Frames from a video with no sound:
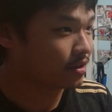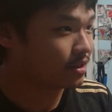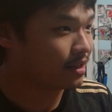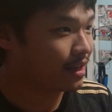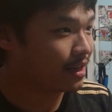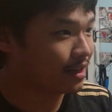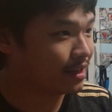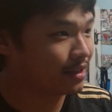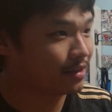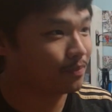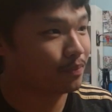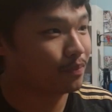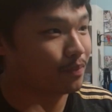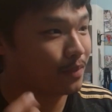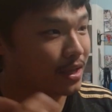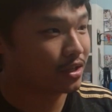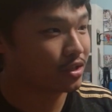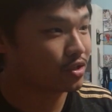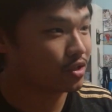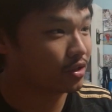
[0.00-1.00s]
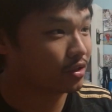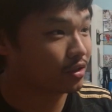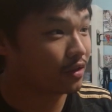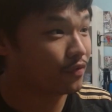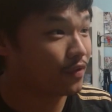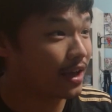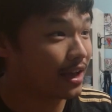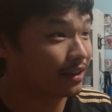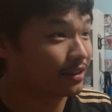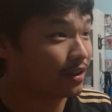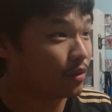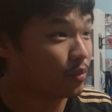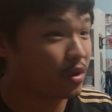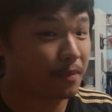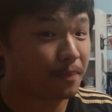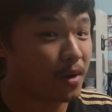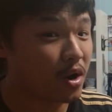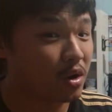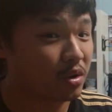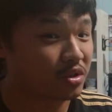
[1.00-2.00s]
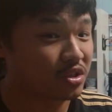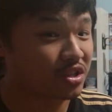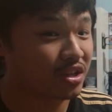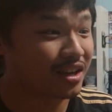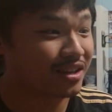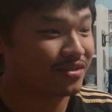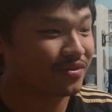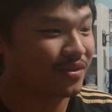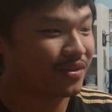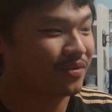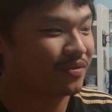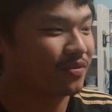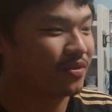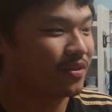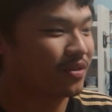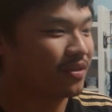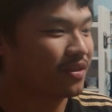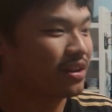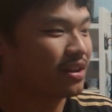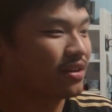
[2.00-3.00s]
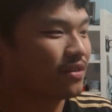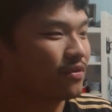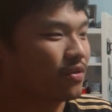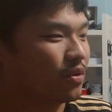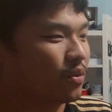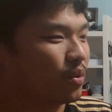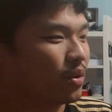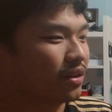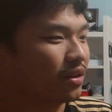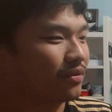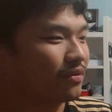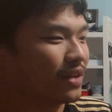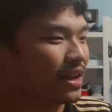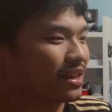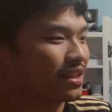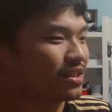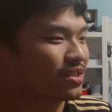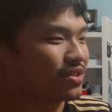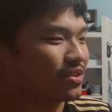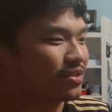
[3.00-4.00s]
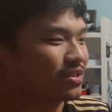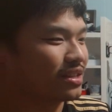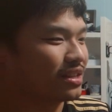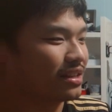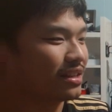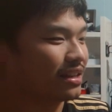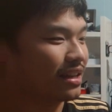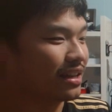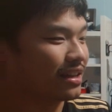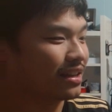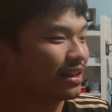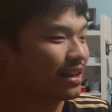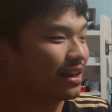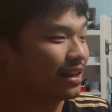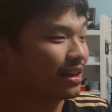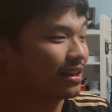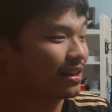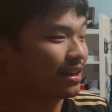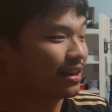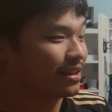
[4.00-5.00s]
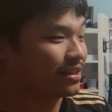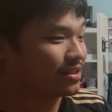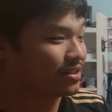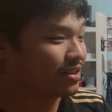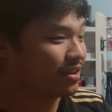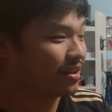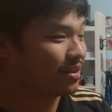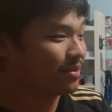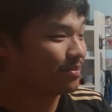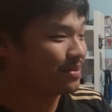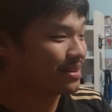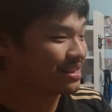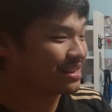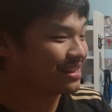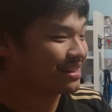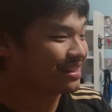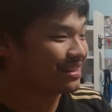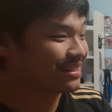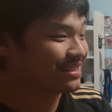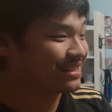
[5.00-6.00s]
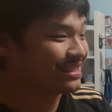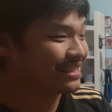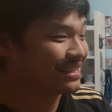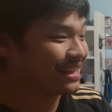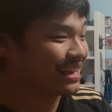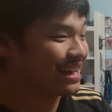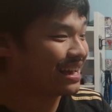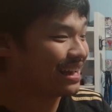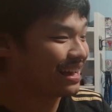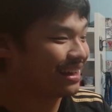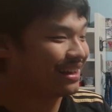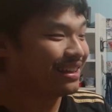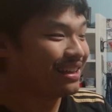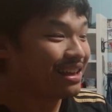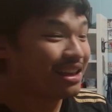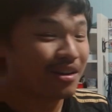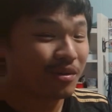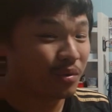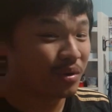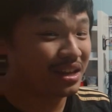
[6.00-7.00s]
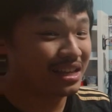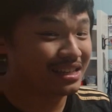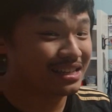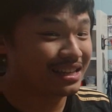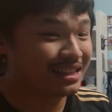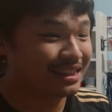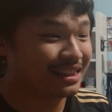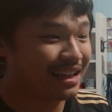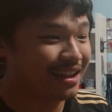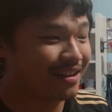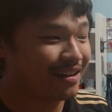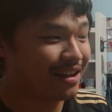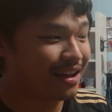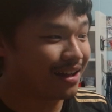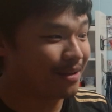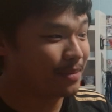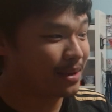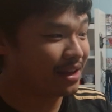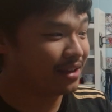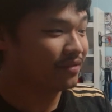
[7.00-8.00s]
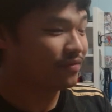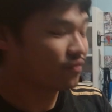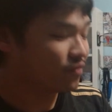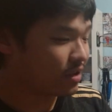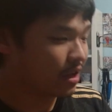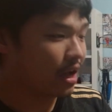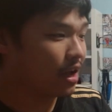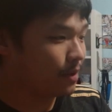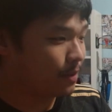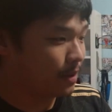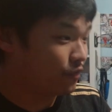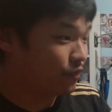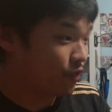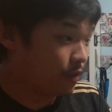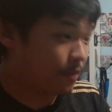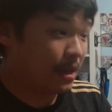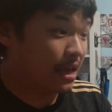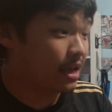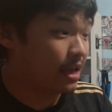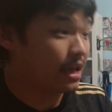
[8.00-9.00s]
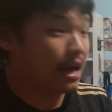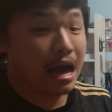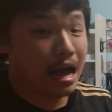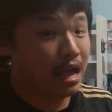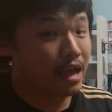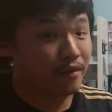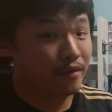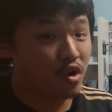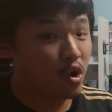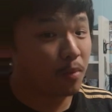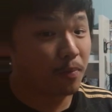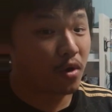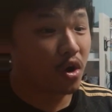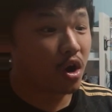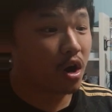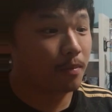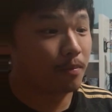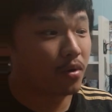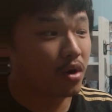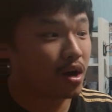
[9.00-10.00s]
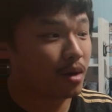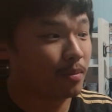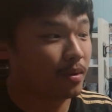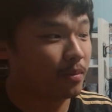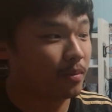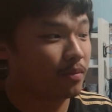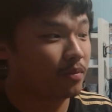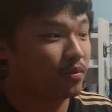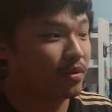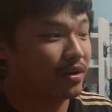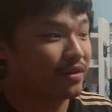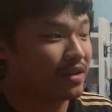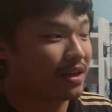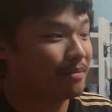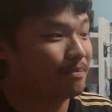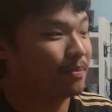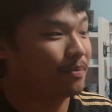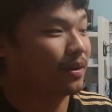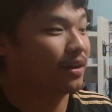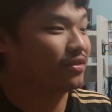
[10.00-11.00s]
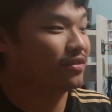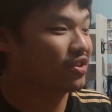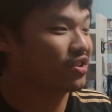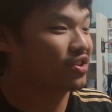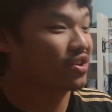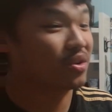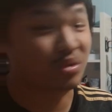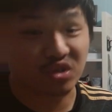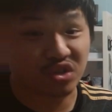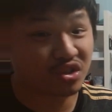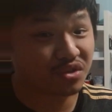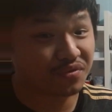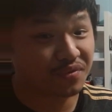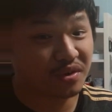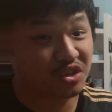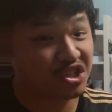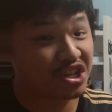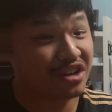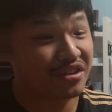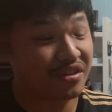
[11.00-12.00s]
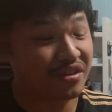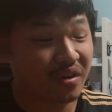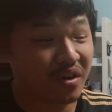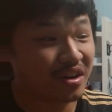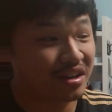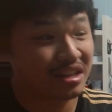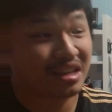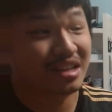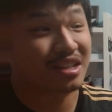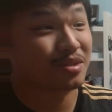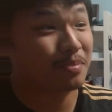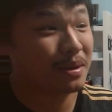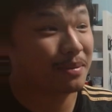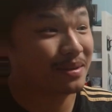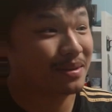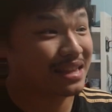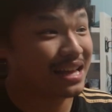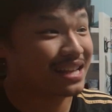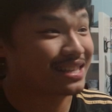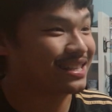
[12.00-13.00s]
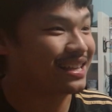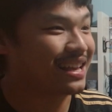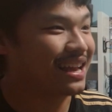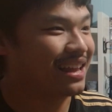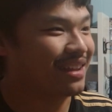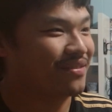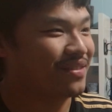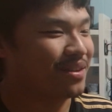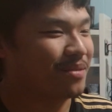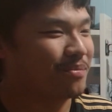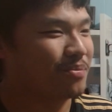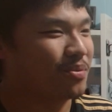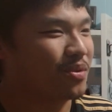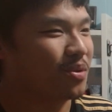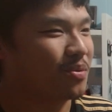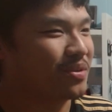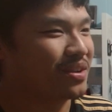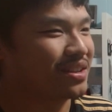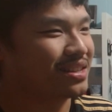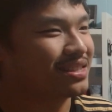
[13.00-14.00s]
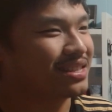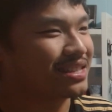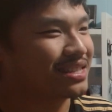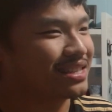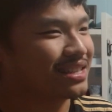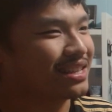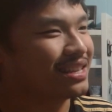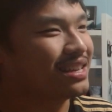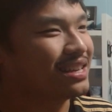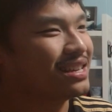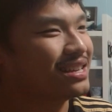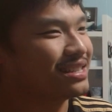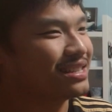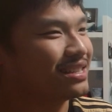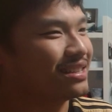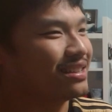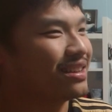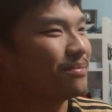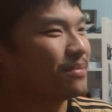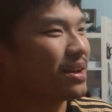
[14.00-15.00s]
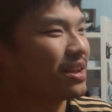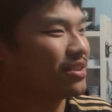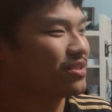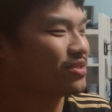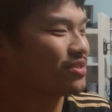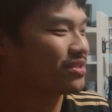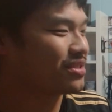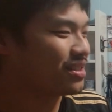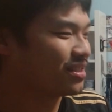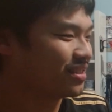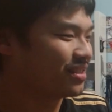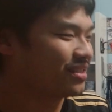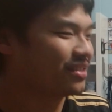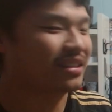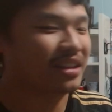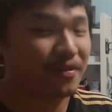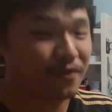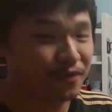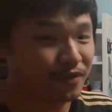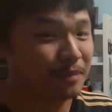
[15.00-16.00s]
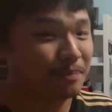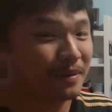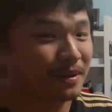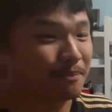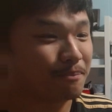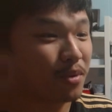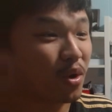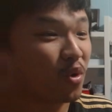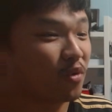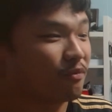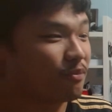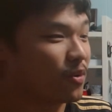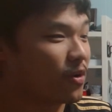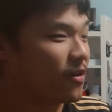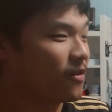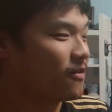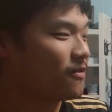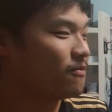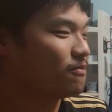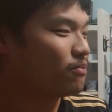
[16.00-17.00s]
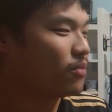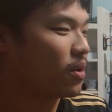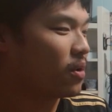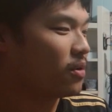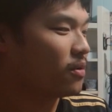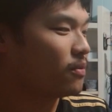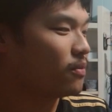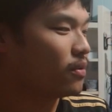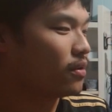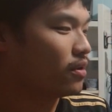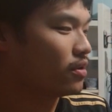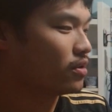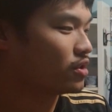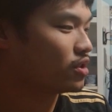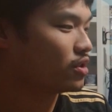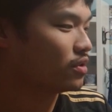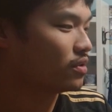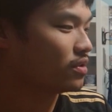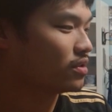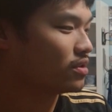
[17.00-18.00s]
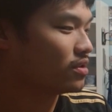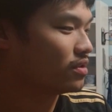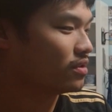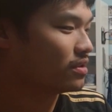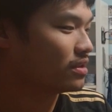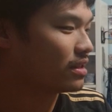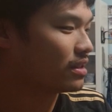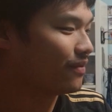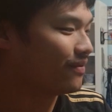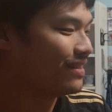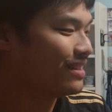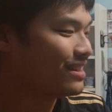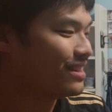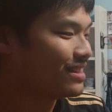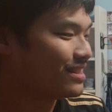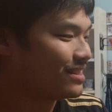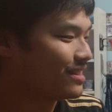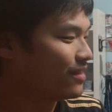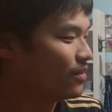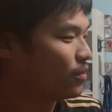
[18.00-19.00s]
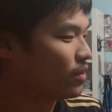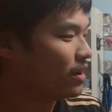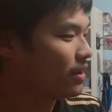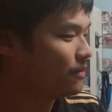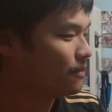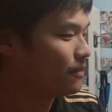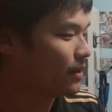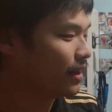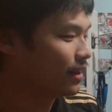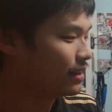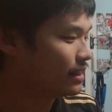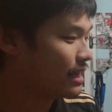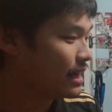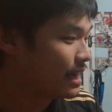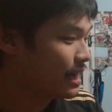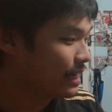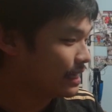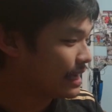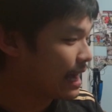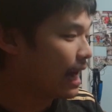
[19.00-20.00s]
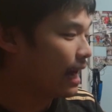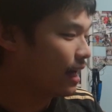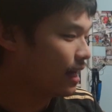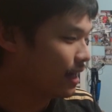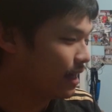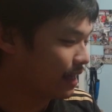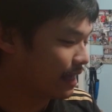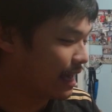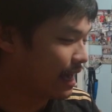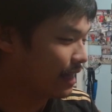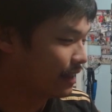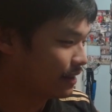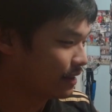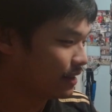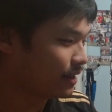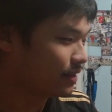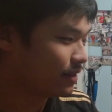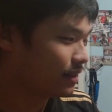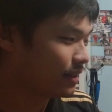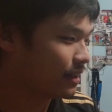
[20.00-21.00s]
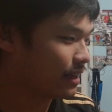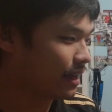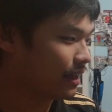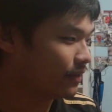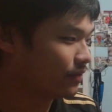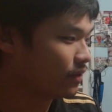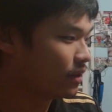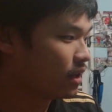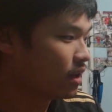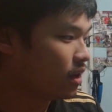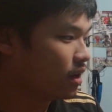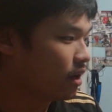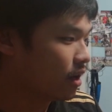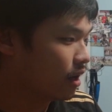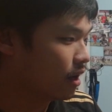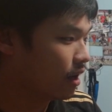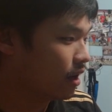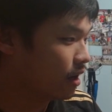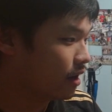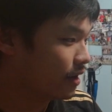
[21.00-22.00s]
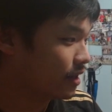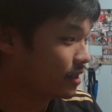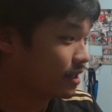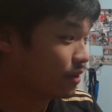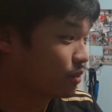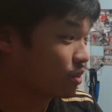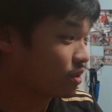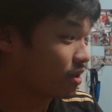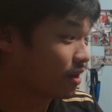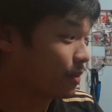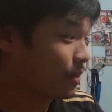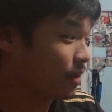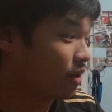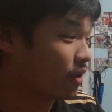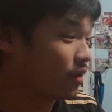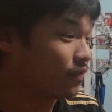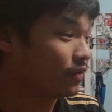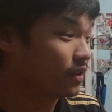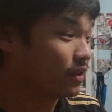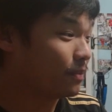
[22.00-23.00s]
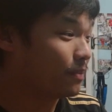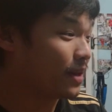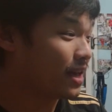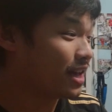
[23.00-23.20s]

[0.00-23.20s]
Stegen mention the fact that we apologize for what Vanni Sartini has done, because yeah, what he did there, I mean for me, I have no problem with it, but you know, just for a general audience, maybe that's kind of inappropriate to see a manager clearly flipping both refers to someone, but yeah, again, as he was coming off the